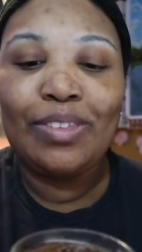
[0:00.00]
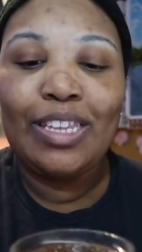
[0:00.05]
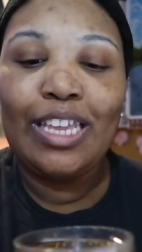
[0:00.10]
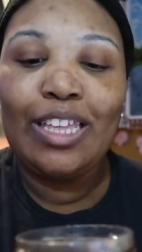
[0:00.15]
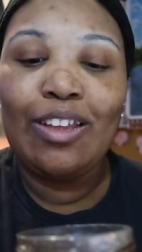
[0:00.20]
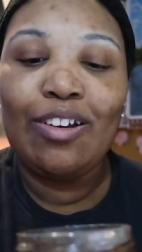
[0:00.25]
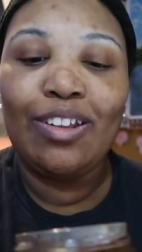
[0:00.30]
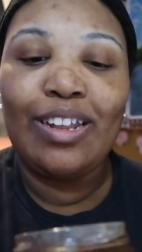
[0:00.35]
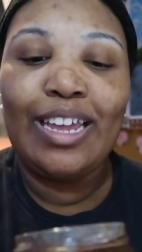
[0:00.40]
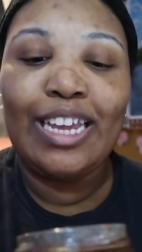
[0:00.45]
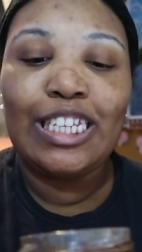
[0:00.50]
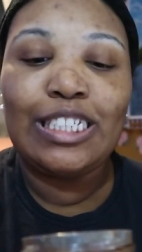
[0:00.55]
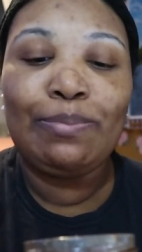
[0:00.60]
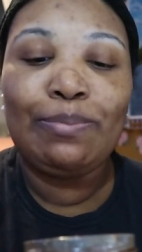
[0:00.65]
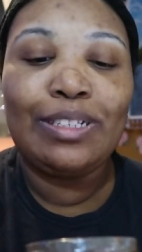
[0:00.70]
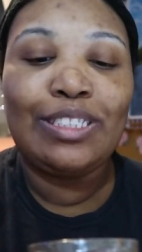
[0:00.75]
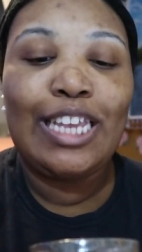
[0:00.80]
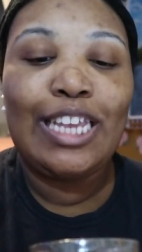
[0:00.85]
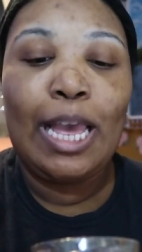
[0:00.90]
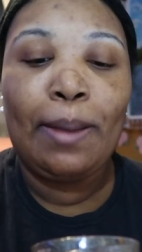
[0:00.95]
It don't like it's
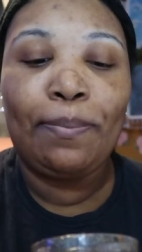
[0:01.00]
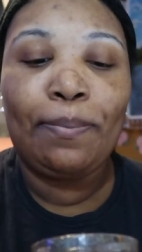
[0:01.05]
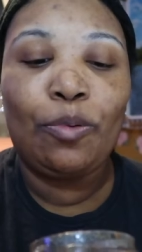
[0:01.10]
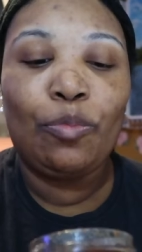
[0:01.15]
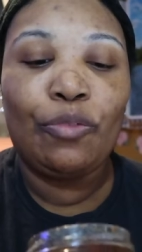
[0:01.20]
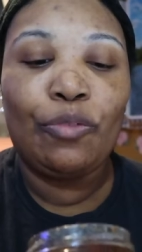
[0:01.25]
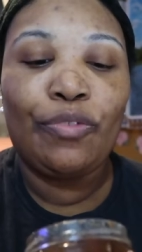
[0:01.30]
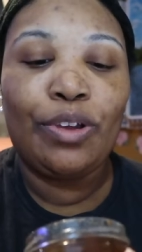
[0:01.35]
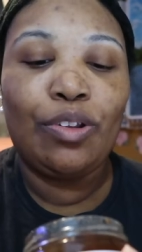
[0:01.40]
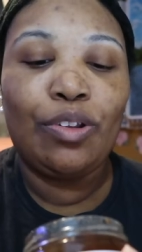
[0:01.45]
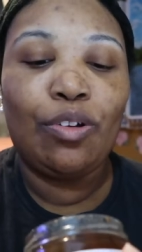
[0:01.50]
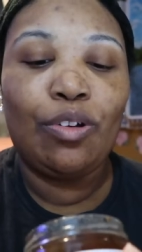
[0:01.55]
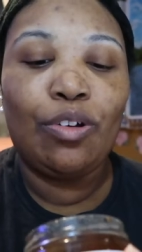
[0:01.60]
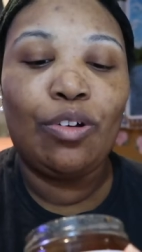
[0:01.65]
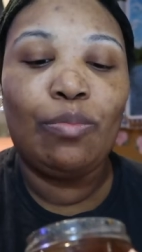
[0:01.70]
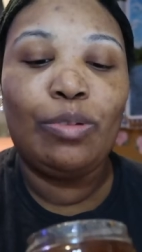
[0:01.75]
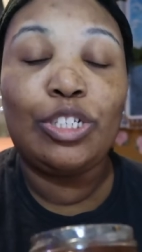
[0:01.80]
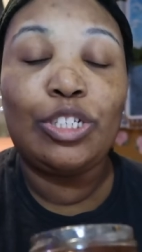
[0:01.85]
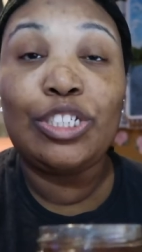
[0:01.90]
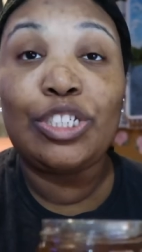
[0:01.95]
been tampered with at
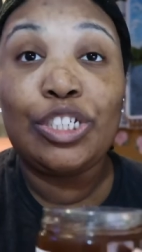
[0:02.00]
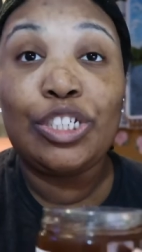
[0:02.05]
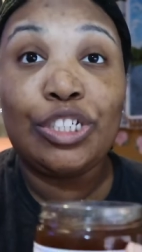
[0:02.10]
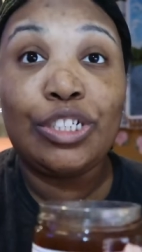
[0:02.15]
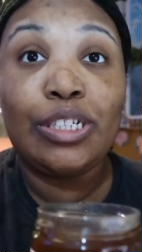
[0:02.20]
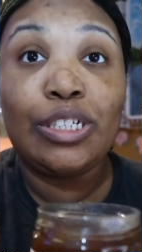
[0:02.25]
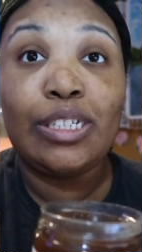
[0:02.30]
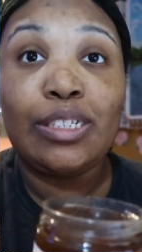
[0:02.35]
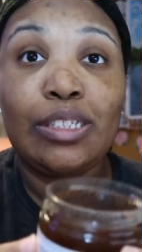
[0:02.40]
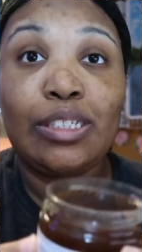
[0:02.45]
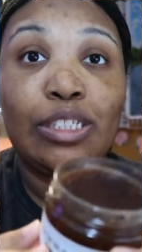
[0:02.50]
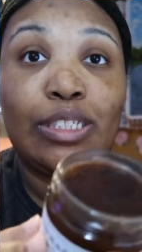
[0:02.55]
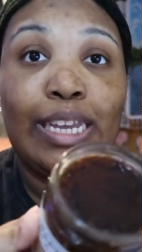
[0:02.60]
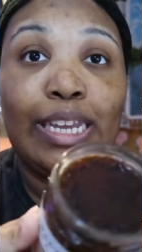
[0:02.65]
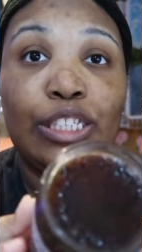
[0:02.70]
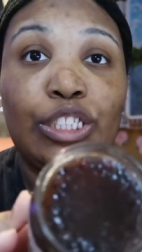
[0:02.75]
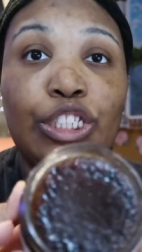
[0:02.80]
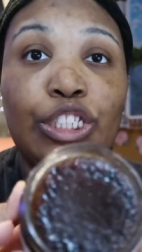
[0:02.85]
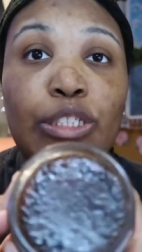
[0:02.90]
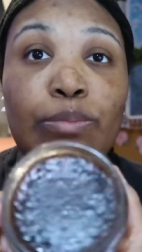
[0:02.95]
all, which is good. It's
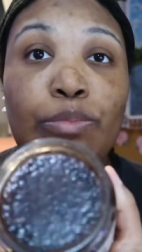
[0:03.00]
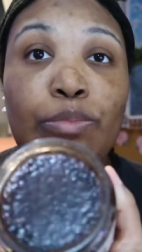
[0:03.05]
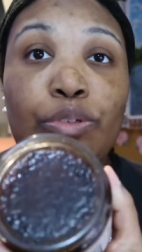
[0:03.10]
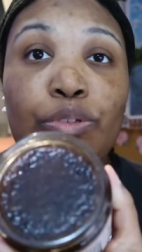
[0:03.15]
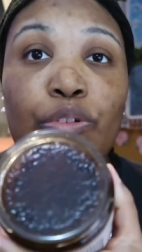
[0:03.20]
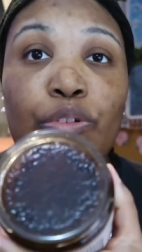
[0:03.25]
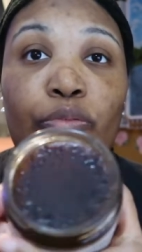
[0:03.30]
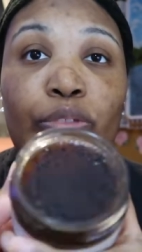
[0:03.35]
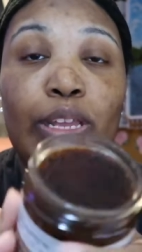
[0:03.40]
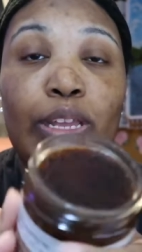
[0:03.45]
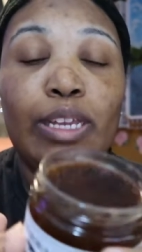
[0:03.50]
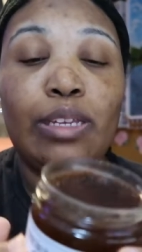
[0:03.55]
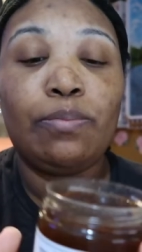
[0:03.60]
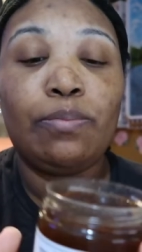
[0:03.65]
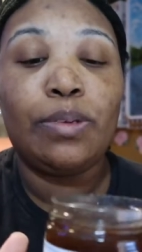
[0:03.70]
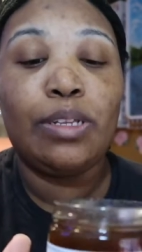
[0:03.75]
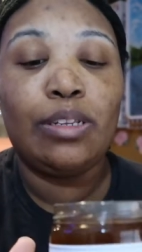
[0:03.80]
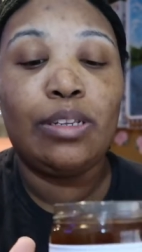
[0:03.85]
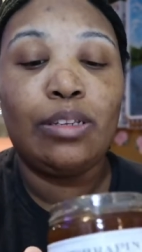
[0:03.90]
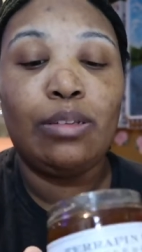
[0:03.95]
nice and smooth.
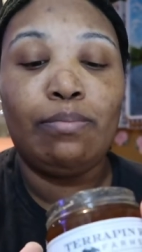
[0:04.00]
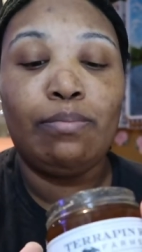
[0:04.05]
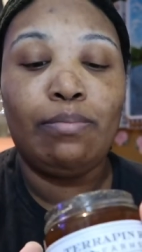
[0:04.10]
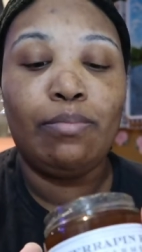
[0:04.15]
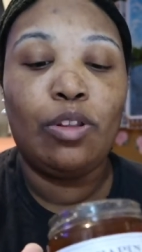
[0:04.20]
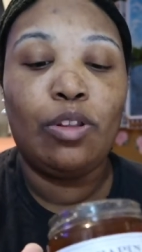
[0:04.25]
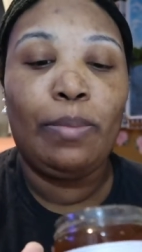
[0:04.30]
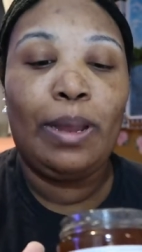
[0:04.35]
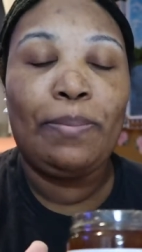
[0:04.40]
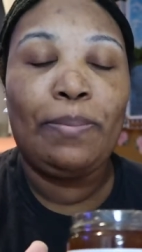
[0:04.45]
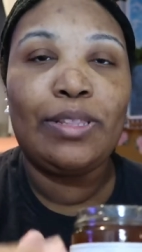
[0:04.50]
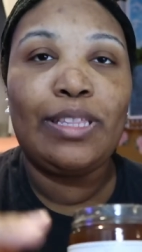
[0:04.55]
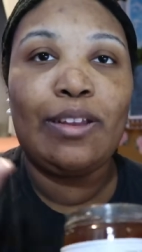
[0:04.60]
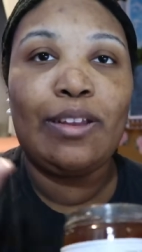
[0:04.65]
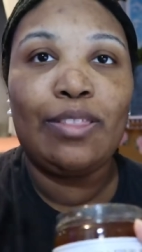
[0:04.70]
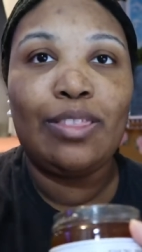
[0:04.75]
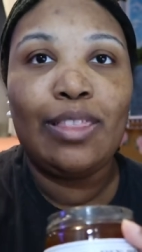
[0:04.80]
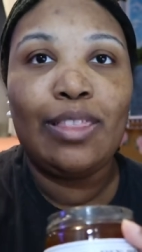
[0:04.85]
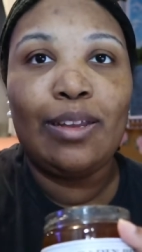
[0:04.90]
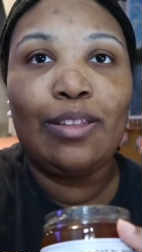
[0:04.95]
Nothing been, nobody put
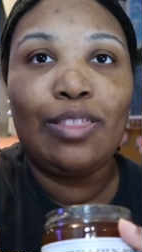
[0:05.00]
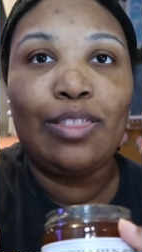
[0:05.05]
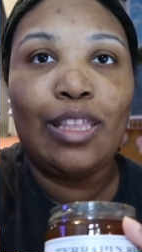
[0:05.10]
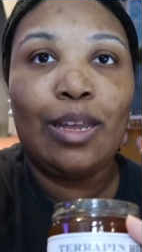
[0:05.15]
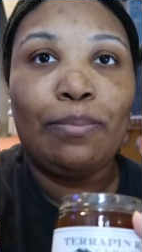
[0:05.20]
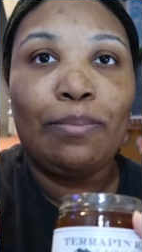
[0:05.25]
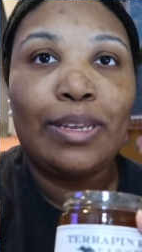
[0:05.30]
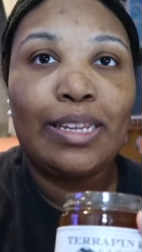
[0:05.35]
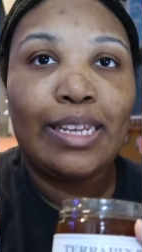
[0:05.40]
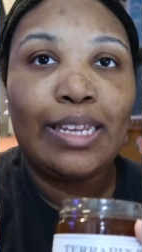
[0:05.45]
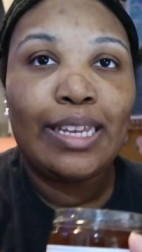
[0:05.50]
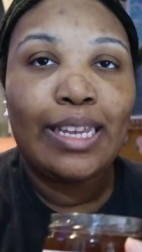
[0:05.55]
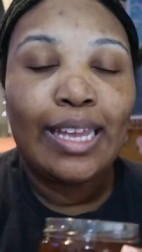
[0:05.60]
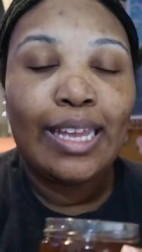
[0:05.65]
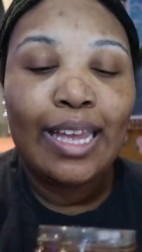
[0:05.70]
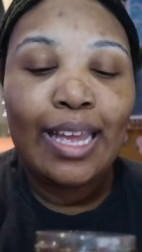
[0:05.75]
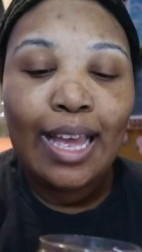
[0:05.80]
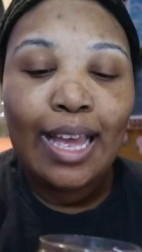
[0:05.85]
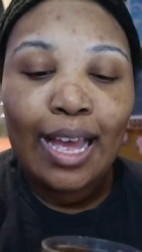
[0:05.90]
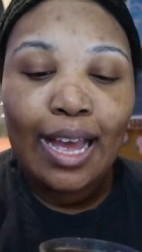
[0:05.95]
their thumb in it.
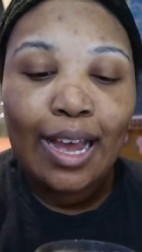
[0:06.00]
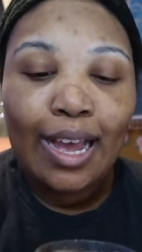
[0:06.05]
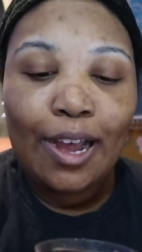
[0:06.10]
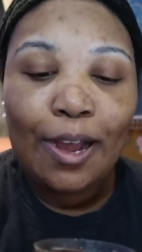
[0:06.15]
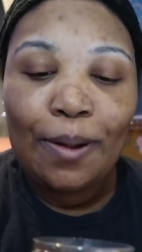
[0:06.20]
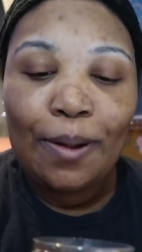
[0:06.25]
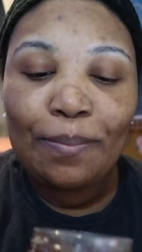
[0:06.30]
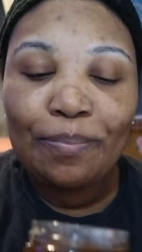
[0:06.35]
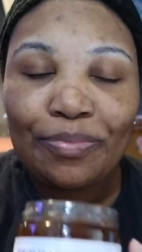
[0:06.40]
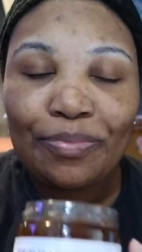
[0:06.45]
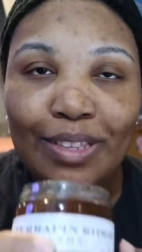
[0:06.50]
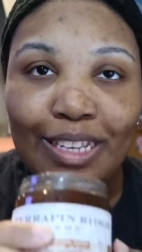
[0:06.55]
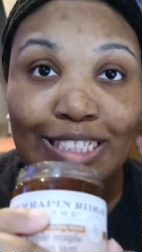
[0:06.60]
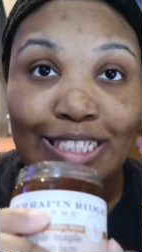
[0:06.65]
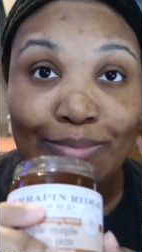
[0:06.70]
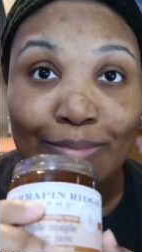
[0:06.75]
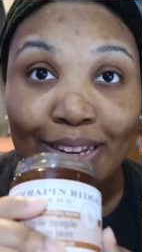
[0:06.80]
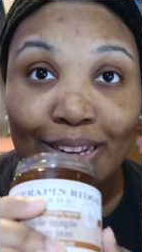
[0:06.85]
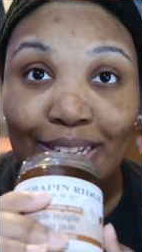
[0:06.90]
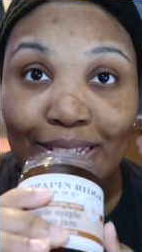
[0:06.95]

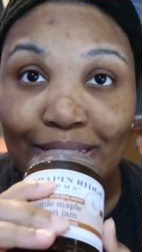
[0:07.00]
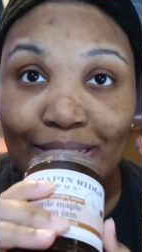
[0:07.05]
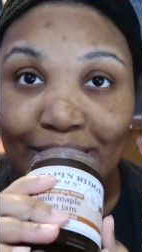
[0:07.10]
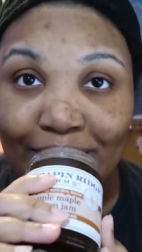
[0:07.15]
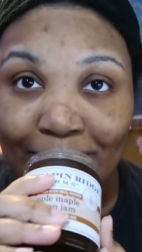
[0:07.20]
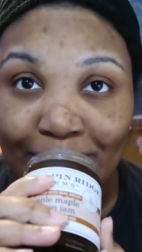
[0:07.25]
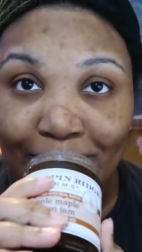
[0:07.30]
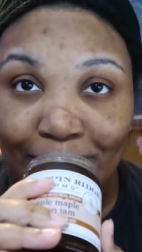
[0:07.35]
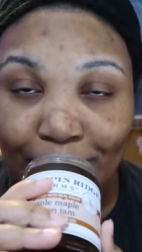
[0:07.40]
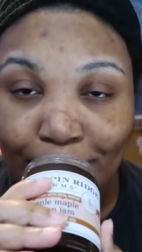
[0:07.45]
Let's smell it.